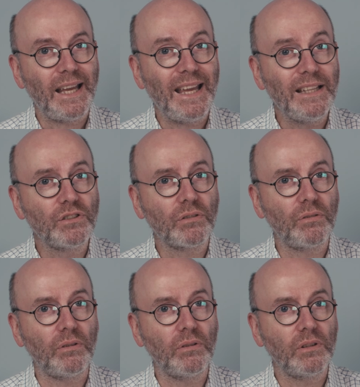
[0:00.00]

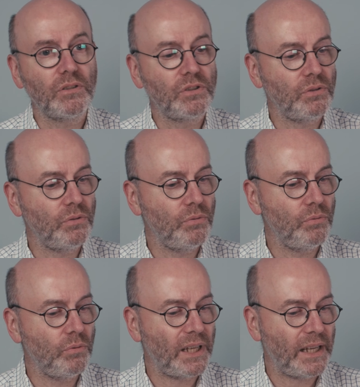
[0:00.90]
integral
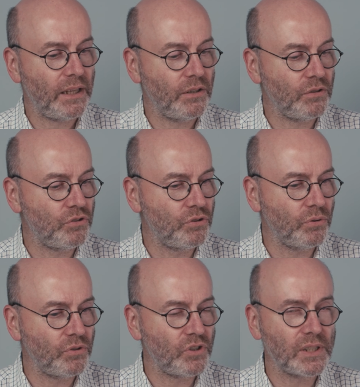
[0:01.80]
to
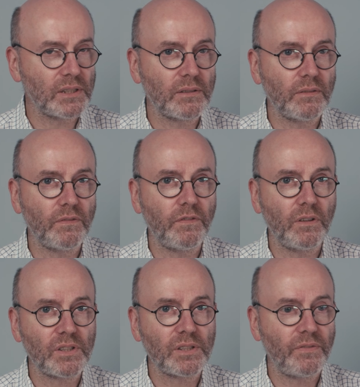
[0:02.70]
George's
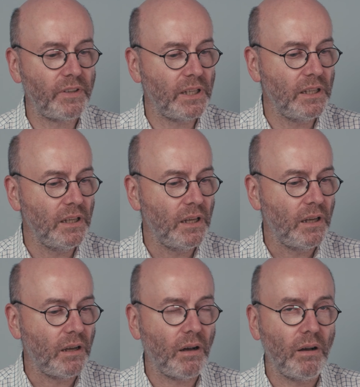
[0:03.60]
philosophy
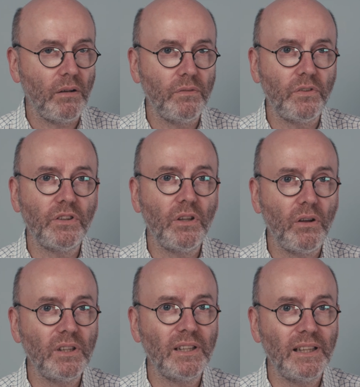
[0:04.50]
of
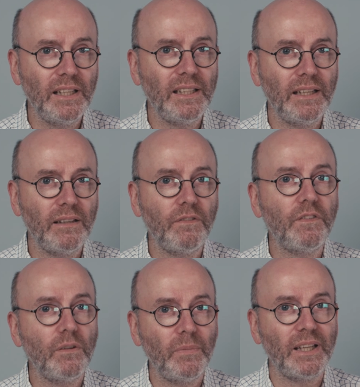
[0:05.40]
non-linear
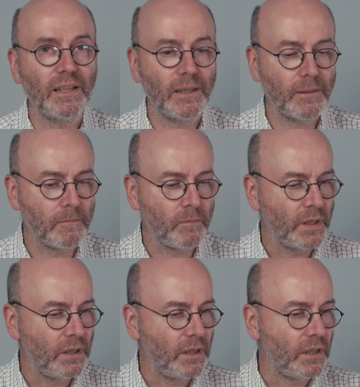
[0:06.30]
filmmaking.
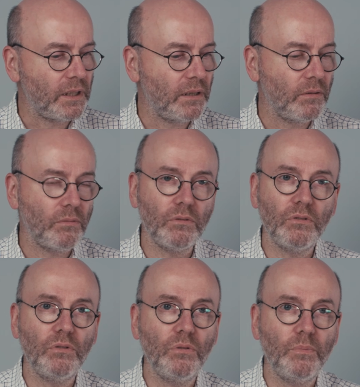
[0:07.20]
Now,
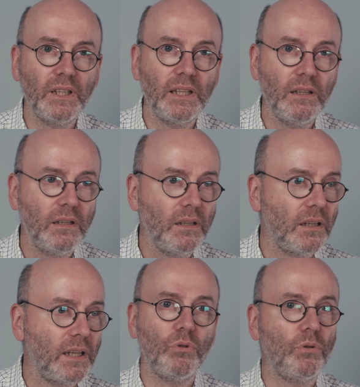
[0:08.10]
normally
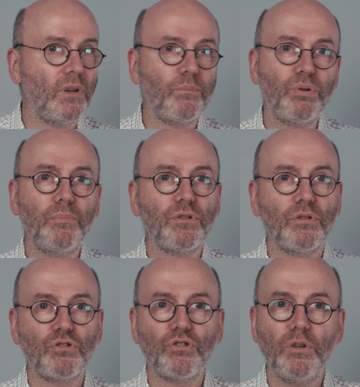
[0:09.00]
you have
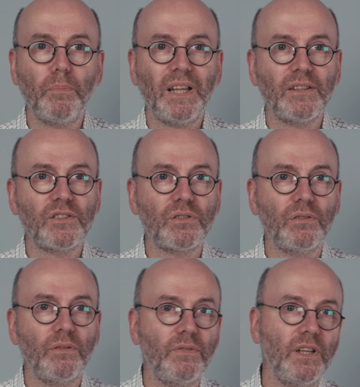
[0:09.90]
pre-production, you plan
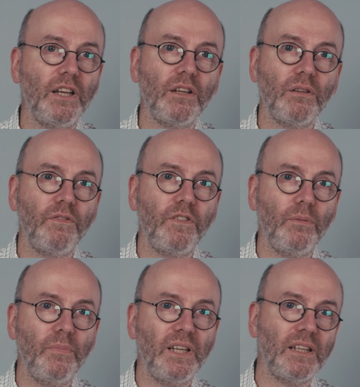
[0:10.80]
stuff, you
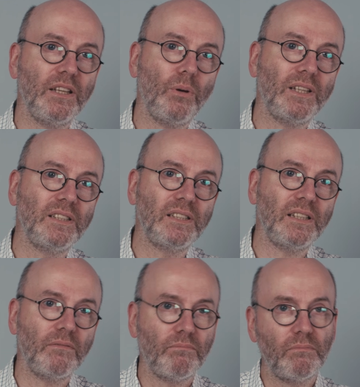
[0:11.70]
film it, you edit it,